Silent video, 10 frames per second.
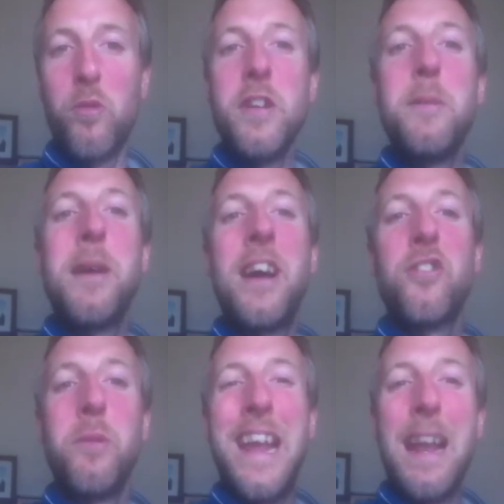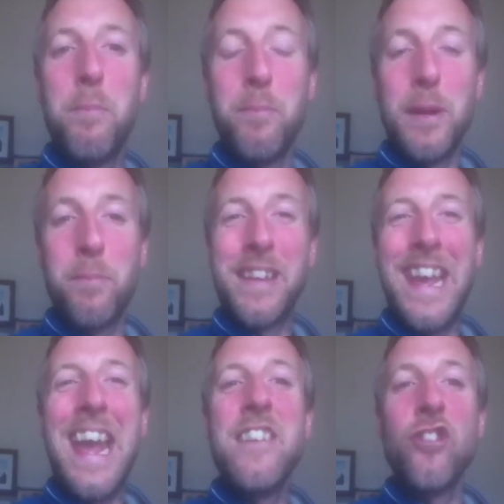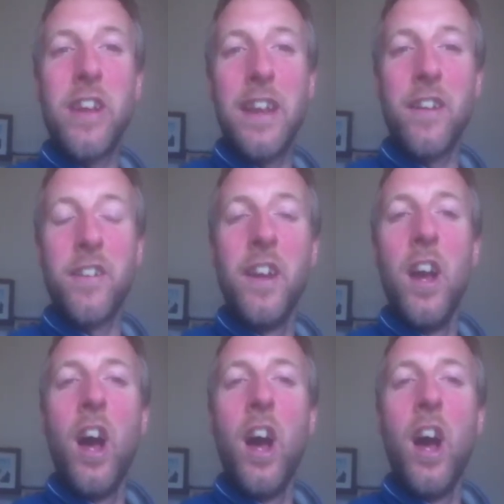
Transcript: We're really passionate about helping people get educated